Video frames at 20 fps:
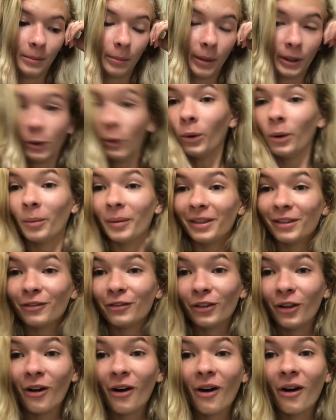my dorm in the
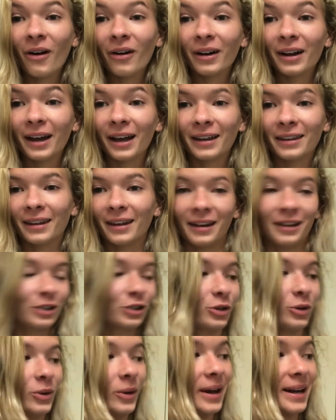vlog and like
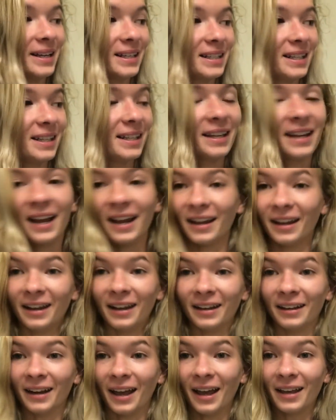show you guys it
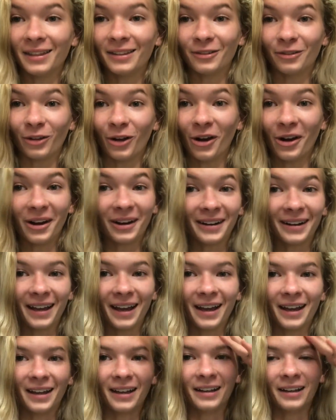and end the vlog.
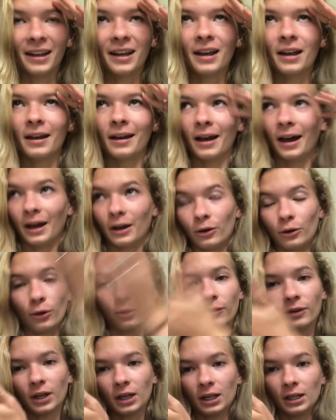And I don't know
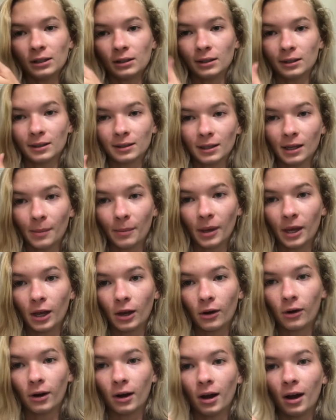if Kanice is sleeping
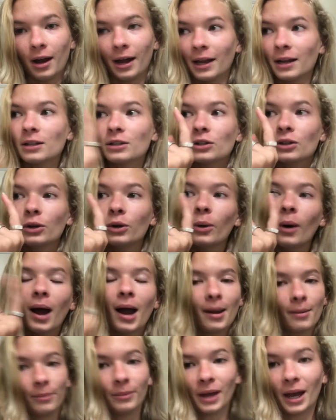or not. So
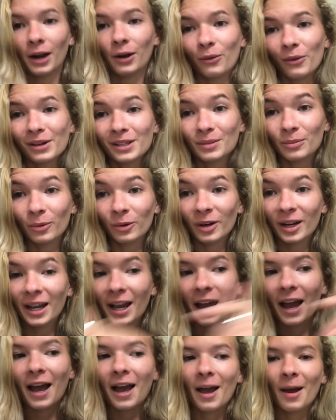I'm kind of whispering.
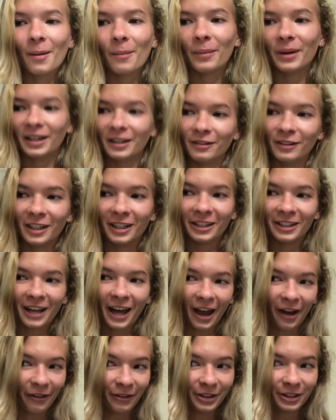But I figured
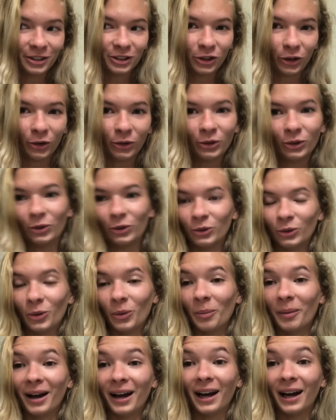I would show you
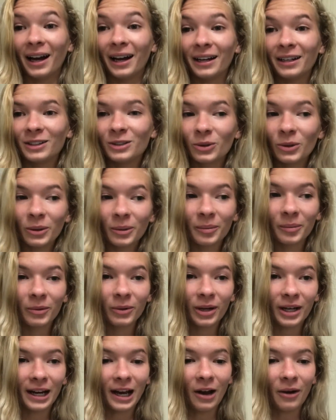my dorm
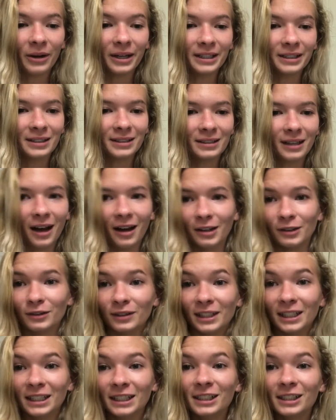right now. It's not
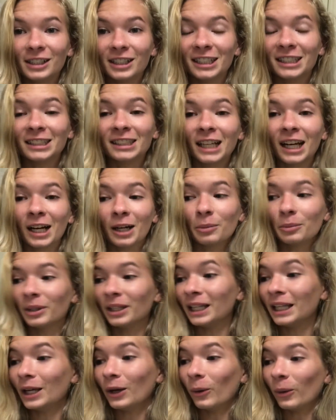finished. It's not
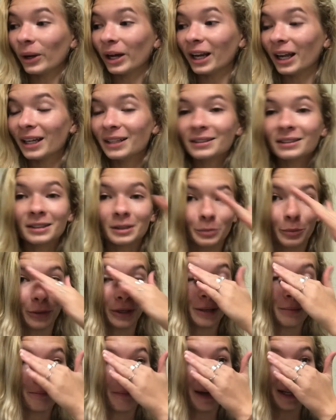completely organized. It's
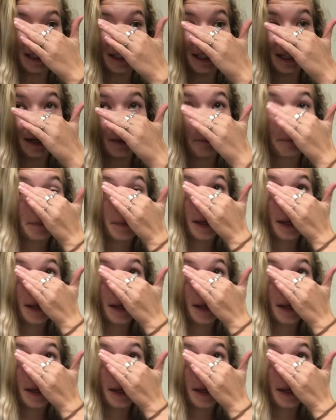pretty messy.